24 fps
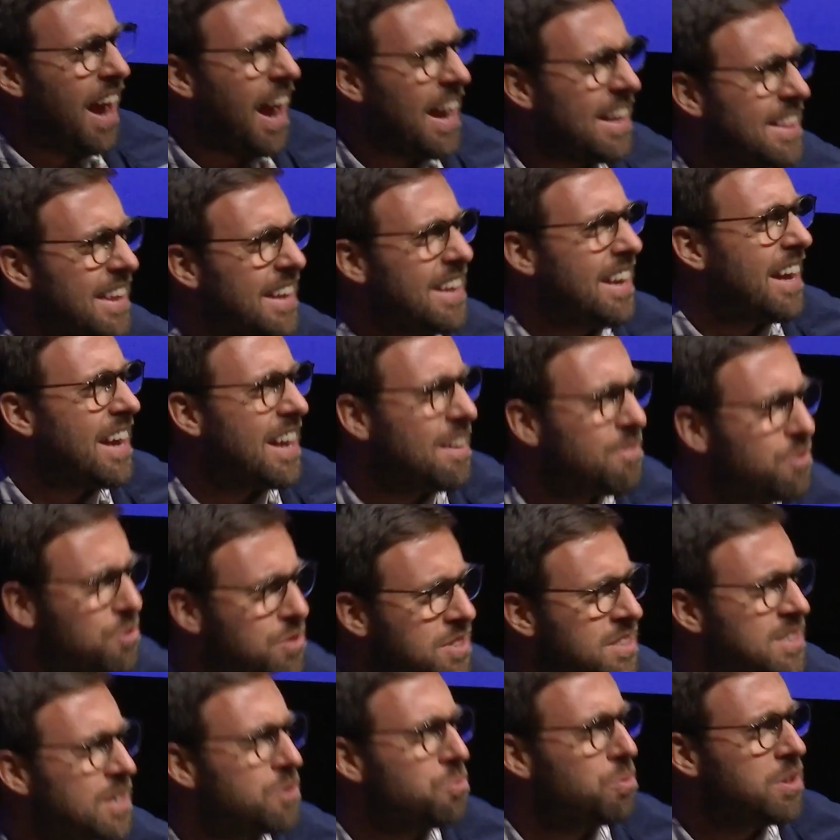I think I have to
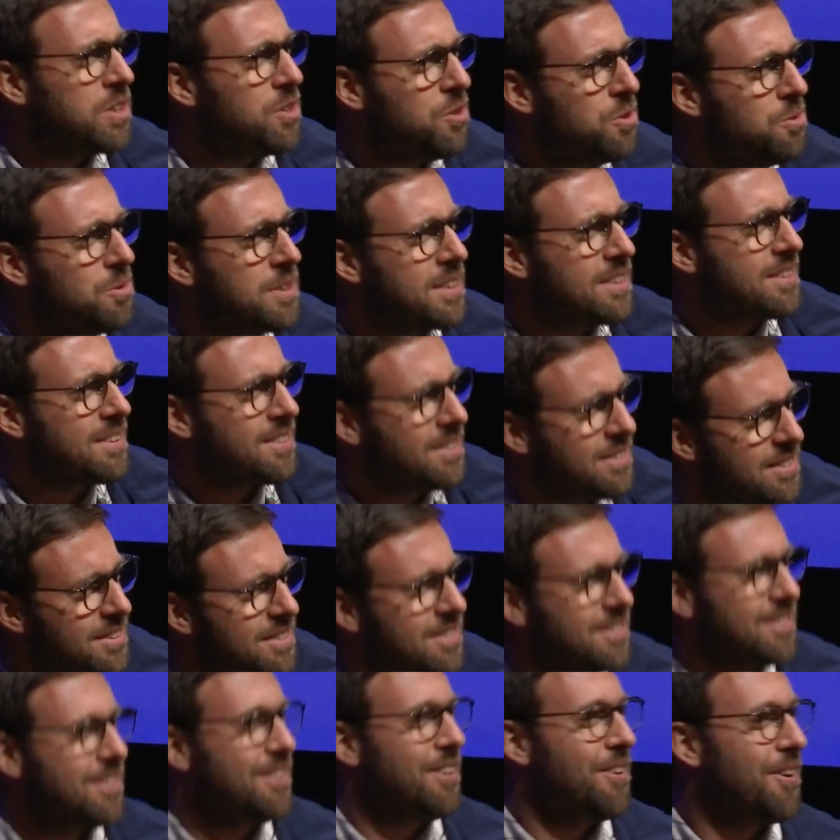sit with you and
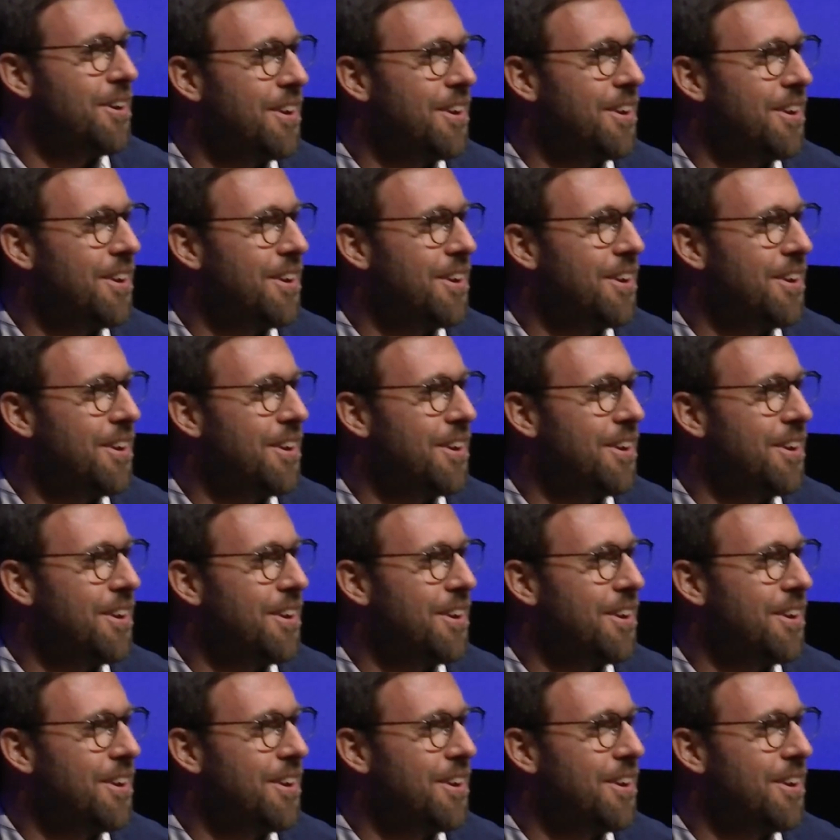you know